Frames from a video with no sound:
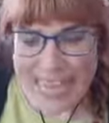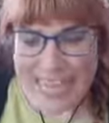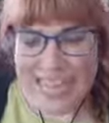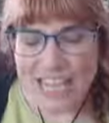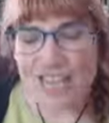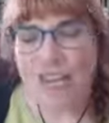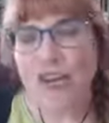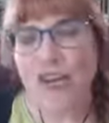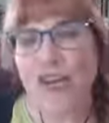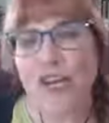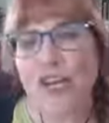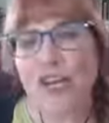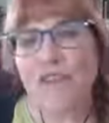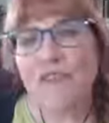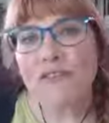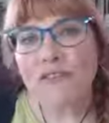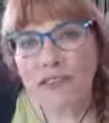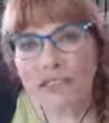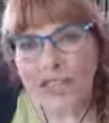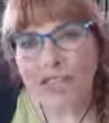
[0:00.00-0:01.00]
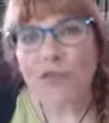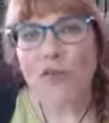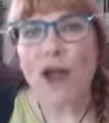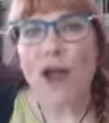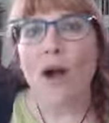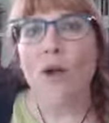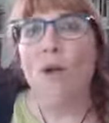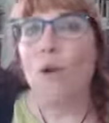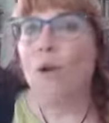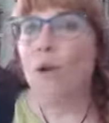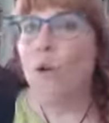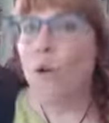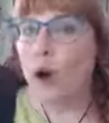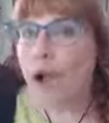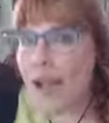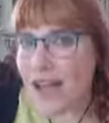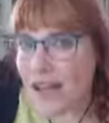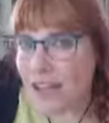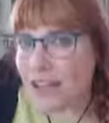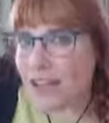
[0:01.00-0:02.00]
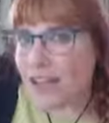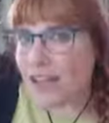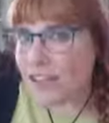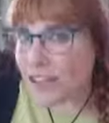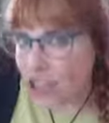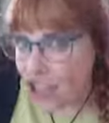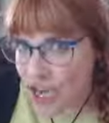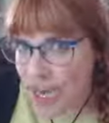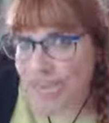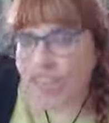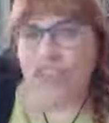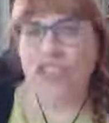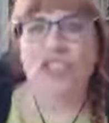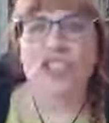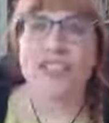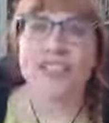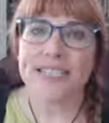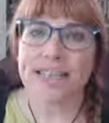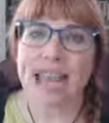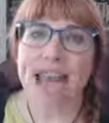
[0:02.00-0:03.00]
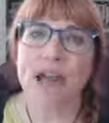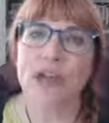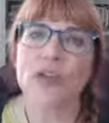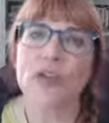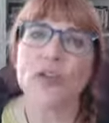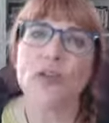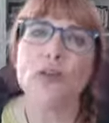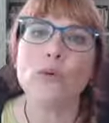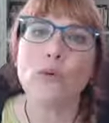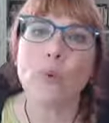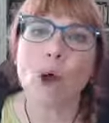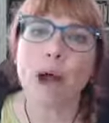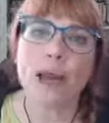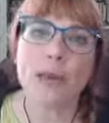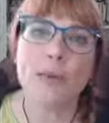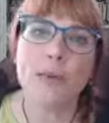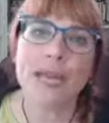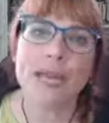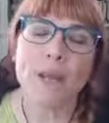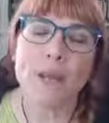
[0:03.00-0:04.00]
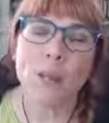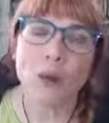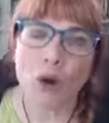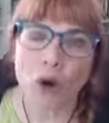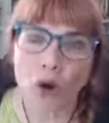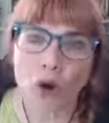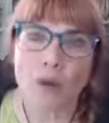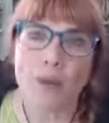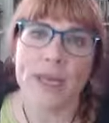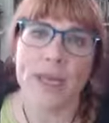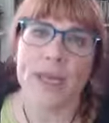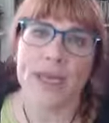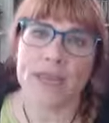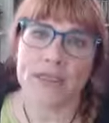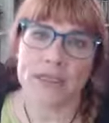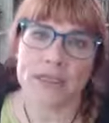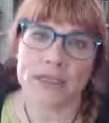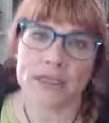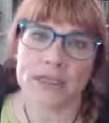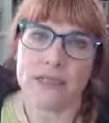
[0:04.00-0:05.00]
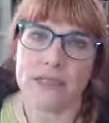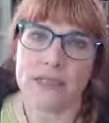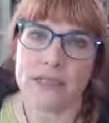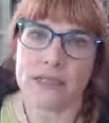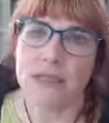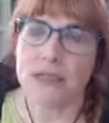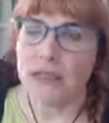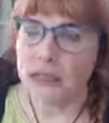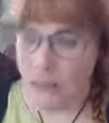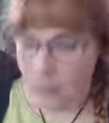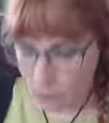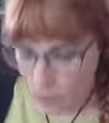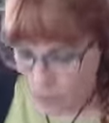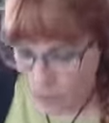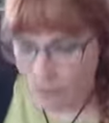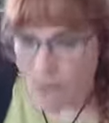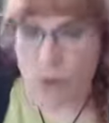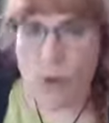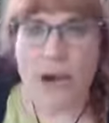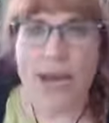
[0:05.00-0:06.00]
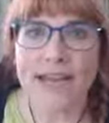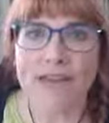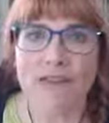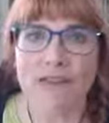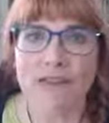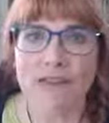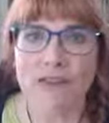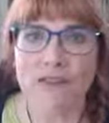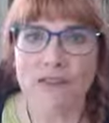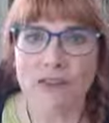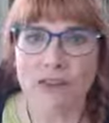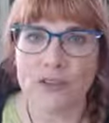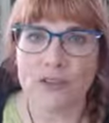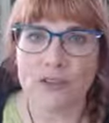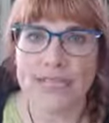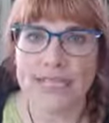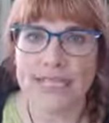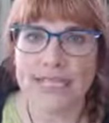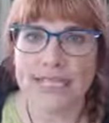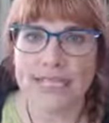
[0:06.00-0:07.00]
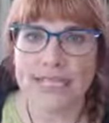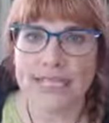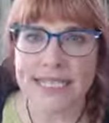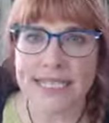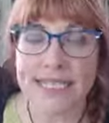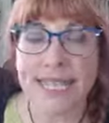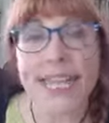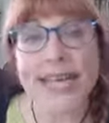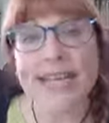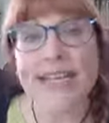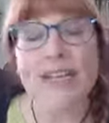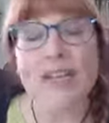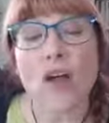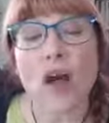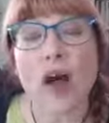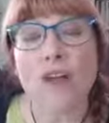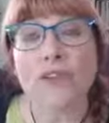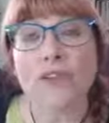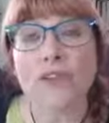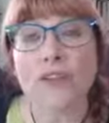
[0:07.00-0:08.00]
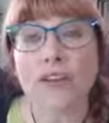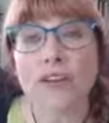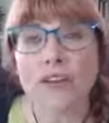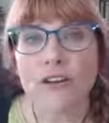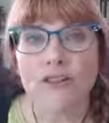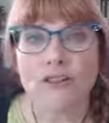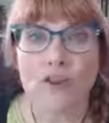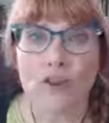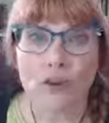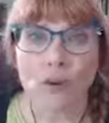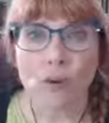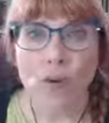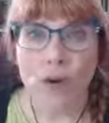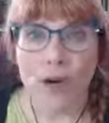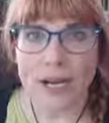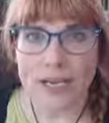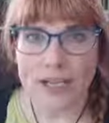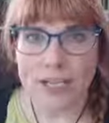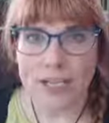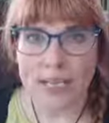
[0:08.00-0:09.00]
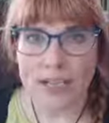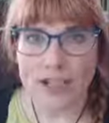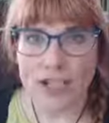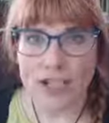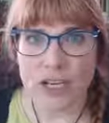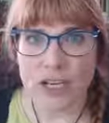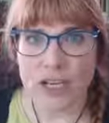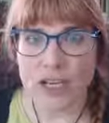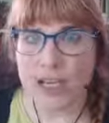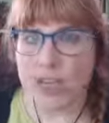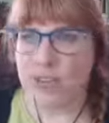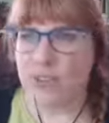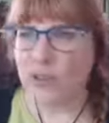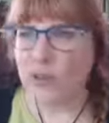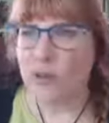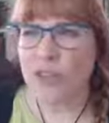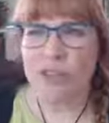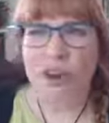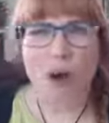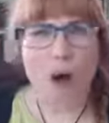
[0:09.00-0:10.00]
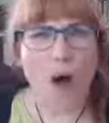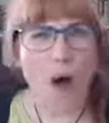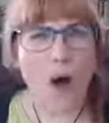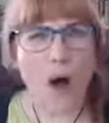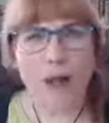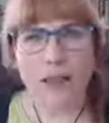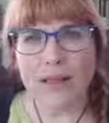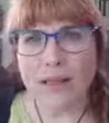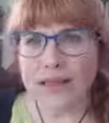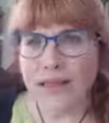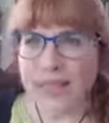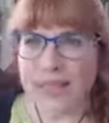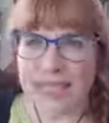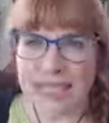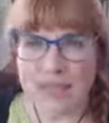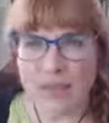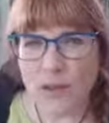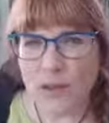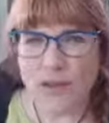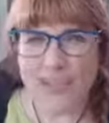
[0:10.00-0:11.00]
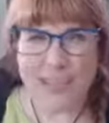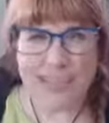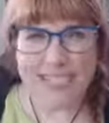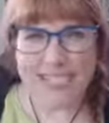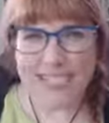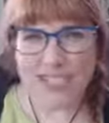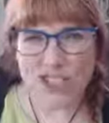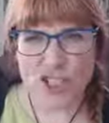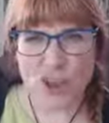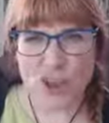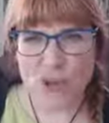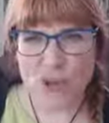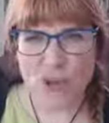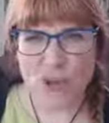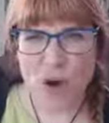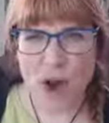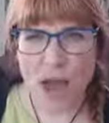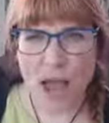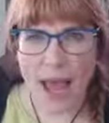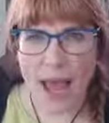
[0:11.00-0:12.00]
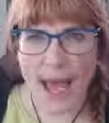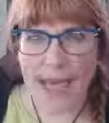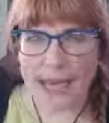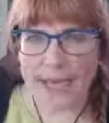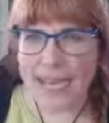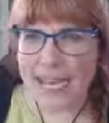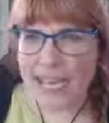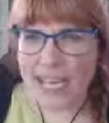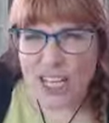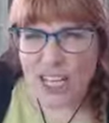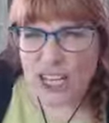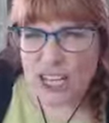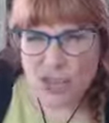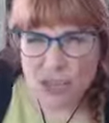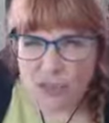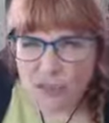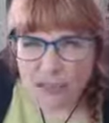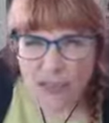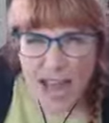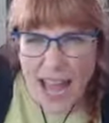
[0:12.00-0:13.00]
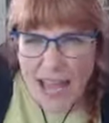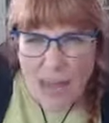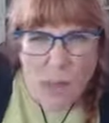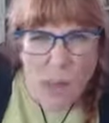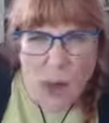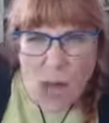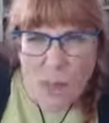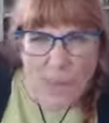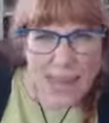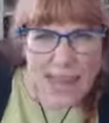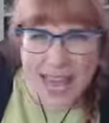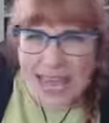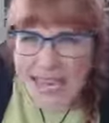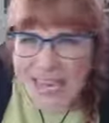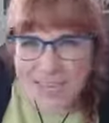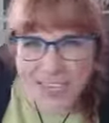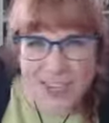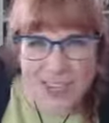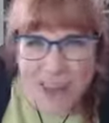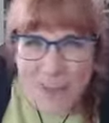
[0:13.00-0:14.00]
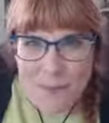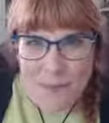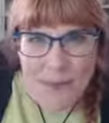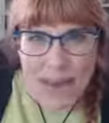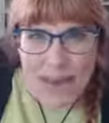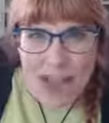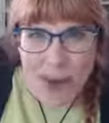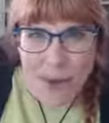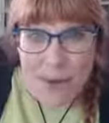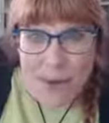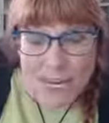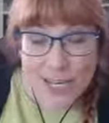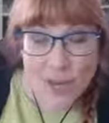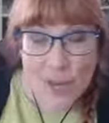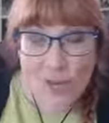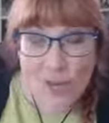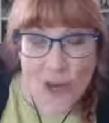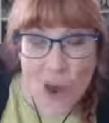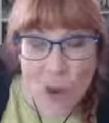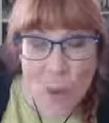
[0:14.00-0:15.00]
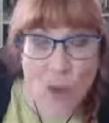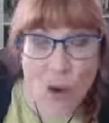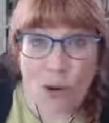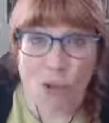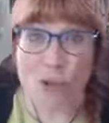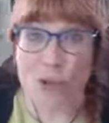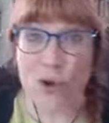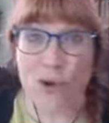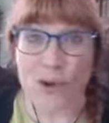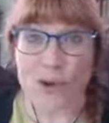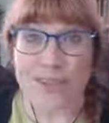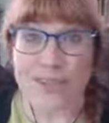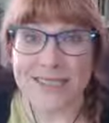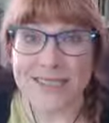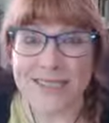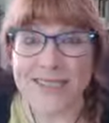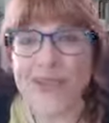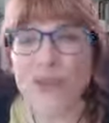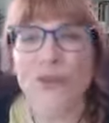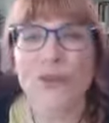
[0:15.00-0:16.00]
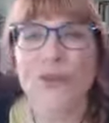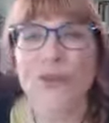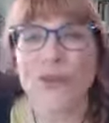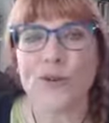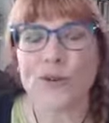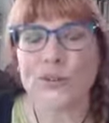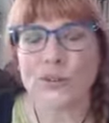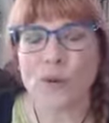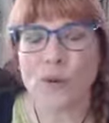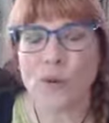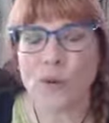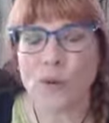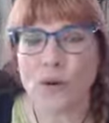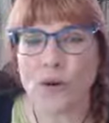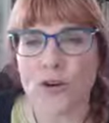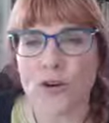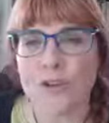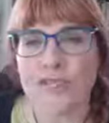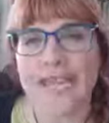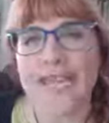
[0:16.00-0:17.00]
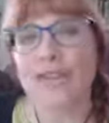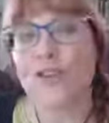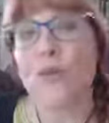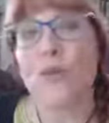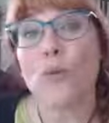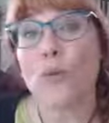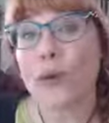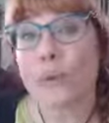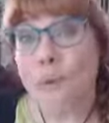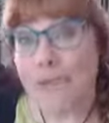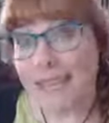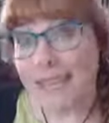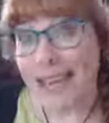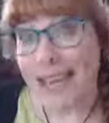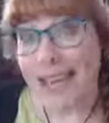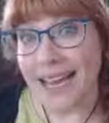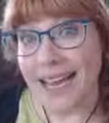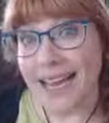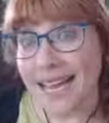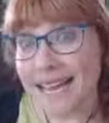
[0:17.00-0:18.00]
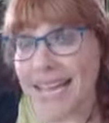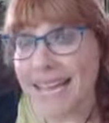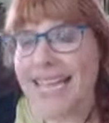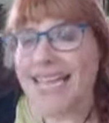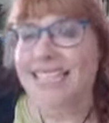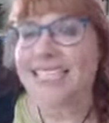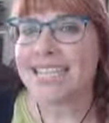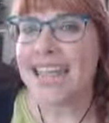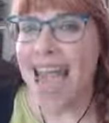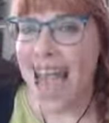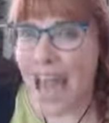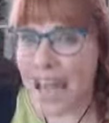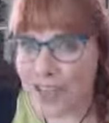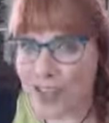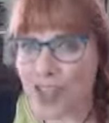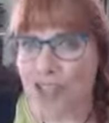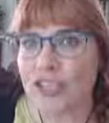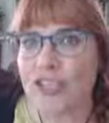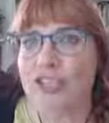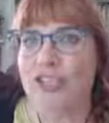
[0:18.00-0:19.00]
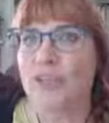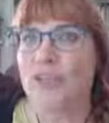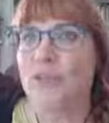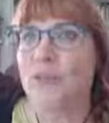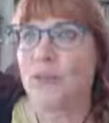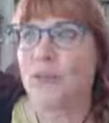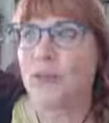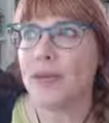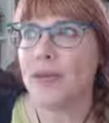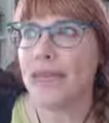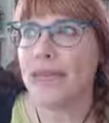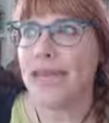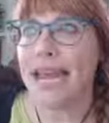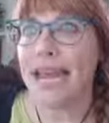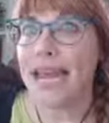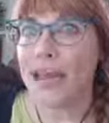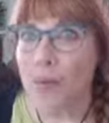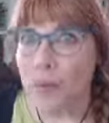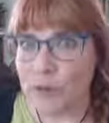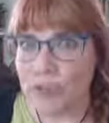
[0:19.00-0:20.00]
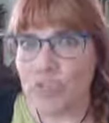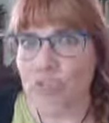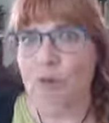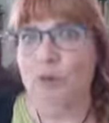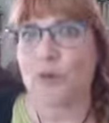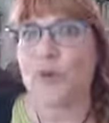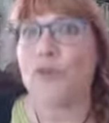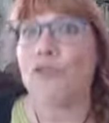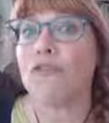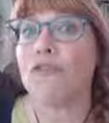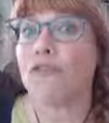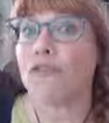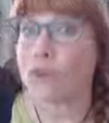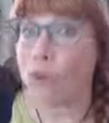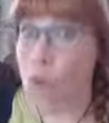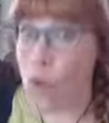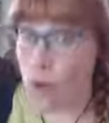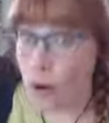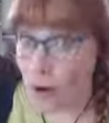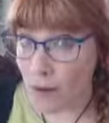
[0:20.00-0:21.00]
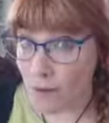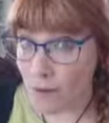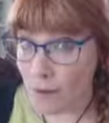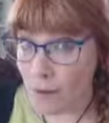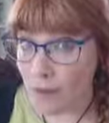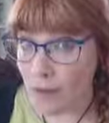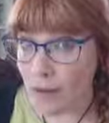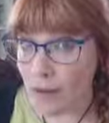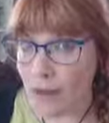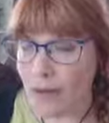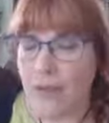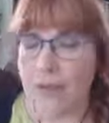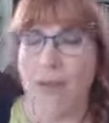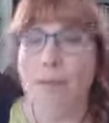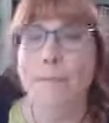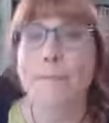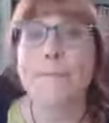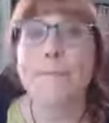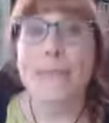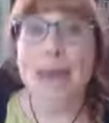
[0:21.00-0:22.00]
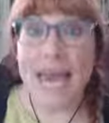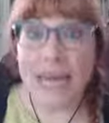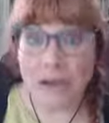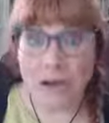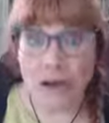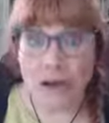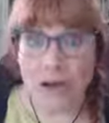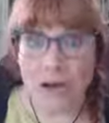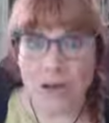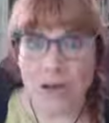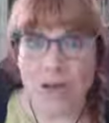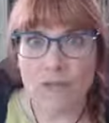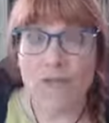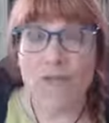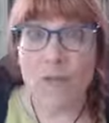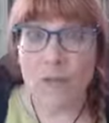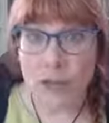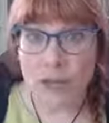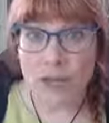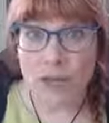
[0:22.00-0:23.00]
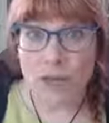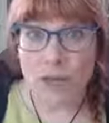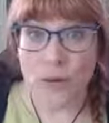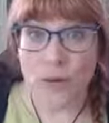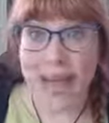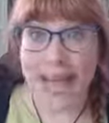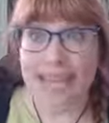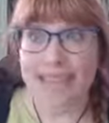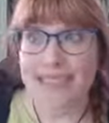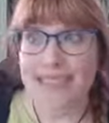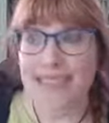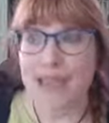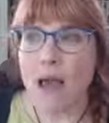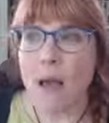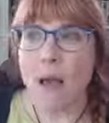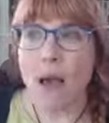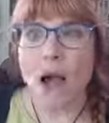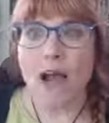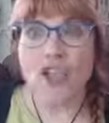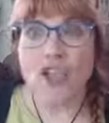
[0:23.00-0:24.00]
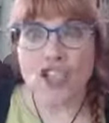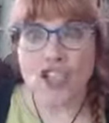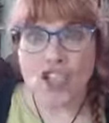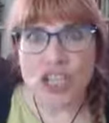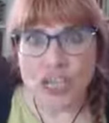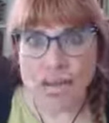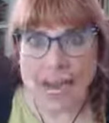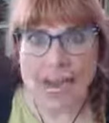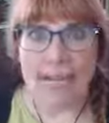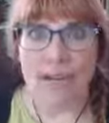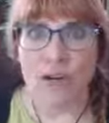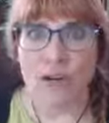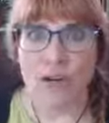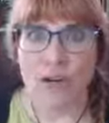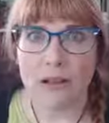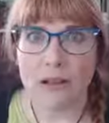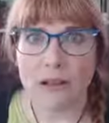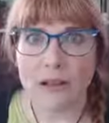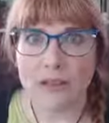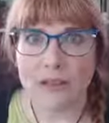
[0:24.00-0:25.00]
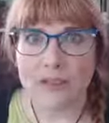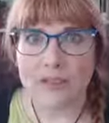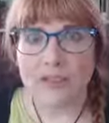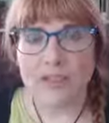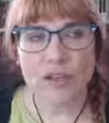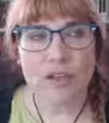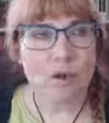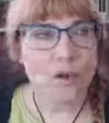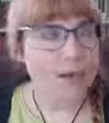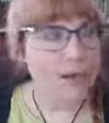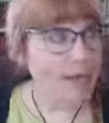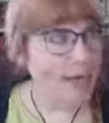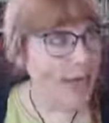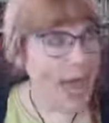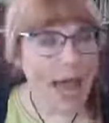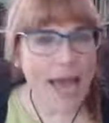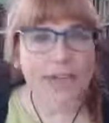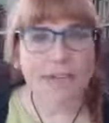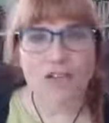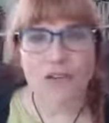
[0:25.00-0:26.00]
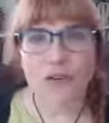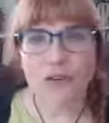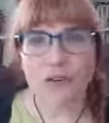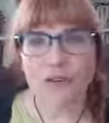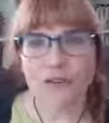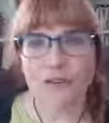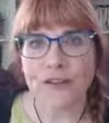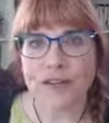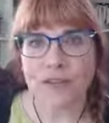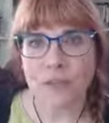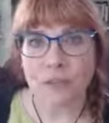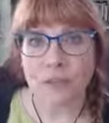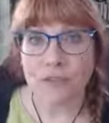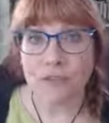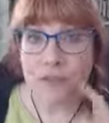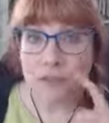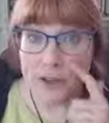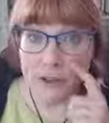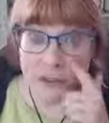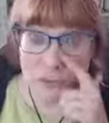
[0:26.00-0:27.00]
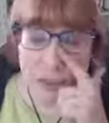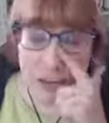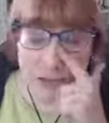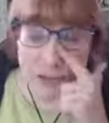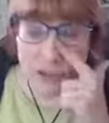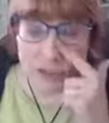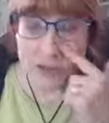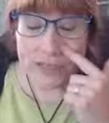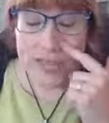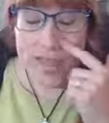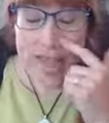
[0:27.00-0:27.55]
You're going to figure out what changes now you want to make permanent before end of year fundraising season kicks off for your organization, so that all of the little things that you tried, you've got them all packaged up now and you know what works with your supporters, and your website is actually going to be able to perform better for you as a channel. So yeah, do your Facebook fundraisers.